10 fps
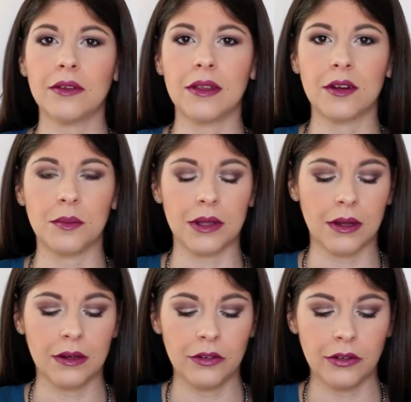is a little bit
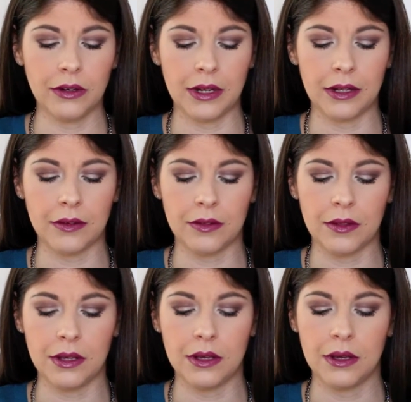larger, and it's
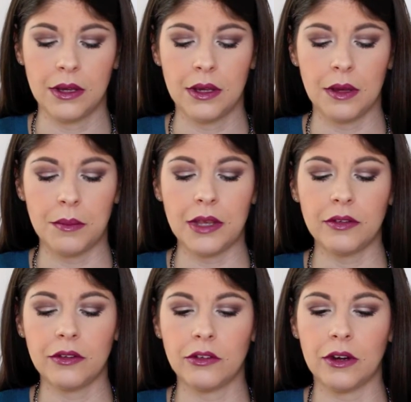the
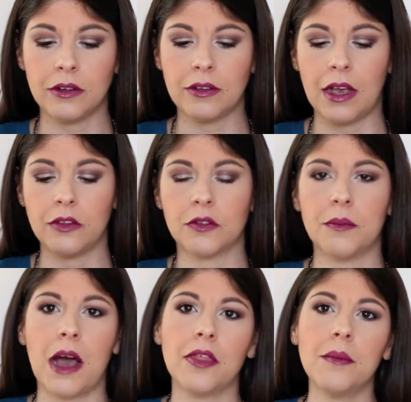Mason jar size from
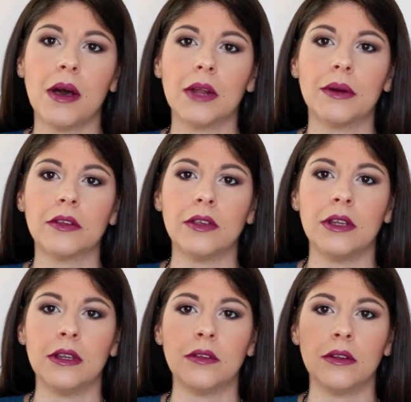Bath & Body Works, and
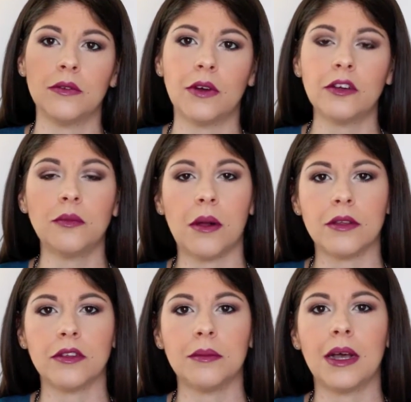it is in Fresh
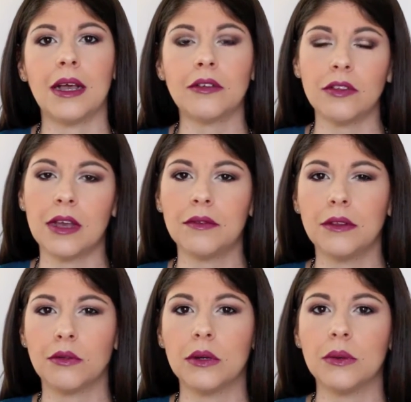Balsam. I actually have the
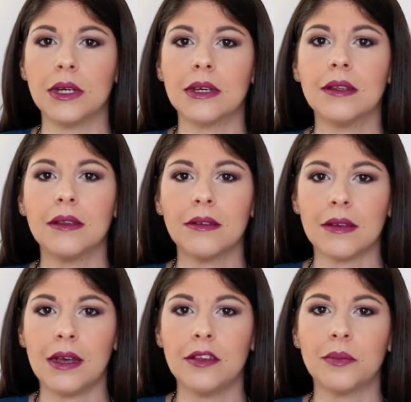3-wick in this
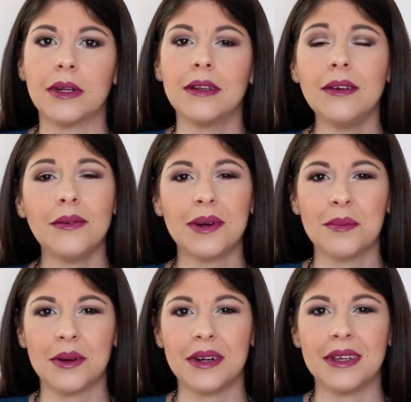size, but I didn't want to
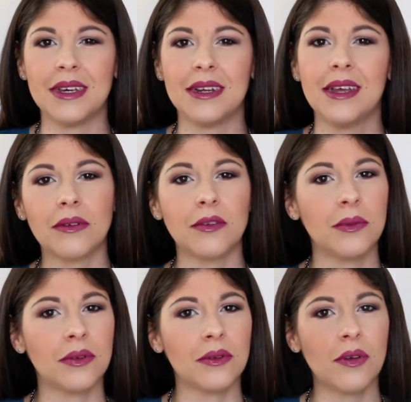burn it yet. Christmas was